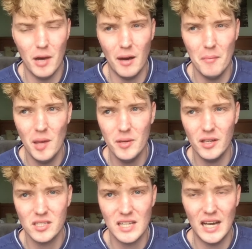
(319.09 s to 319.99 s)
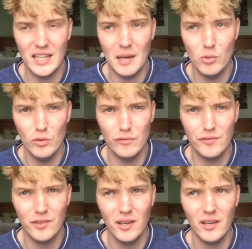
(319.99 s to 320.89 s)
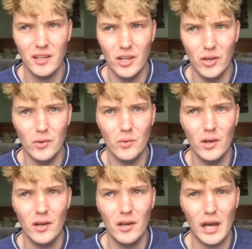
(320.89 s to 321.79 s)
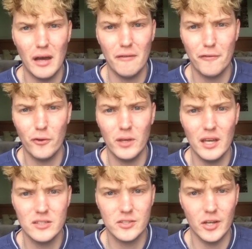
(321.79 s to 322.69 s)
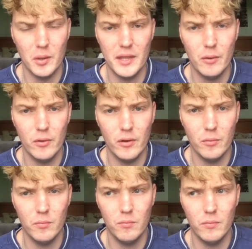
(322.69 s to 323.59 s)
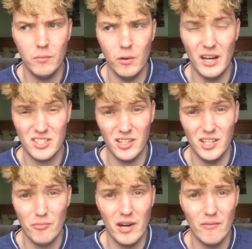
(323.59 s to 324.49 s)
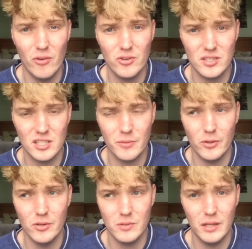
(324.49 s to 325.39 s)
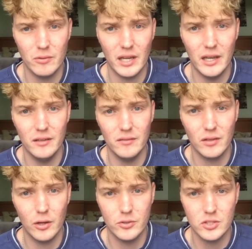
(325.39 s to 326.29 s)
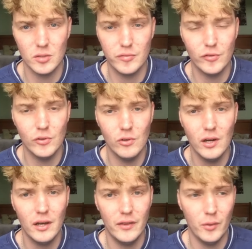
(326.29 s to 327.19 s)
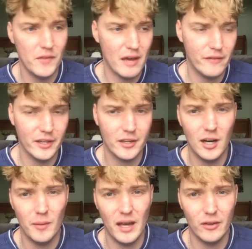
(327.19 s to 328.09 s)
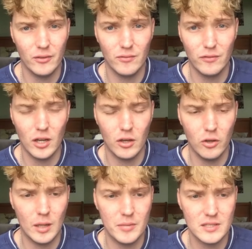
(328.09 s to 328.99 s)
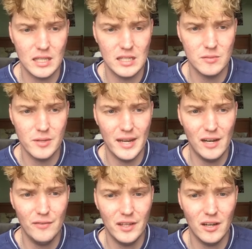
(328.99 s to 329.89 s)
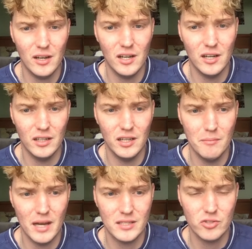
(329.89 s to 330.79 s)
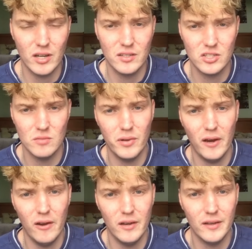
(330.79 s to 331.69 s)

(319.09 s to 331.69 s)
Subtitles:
I maybe understand that move, a few years ago when they were, well, actually under Brendan Rodgers, I suppose, when they were getting close to top four, they won the FA Cup, they had a good couple of seasons, but now they are in a massive transition period.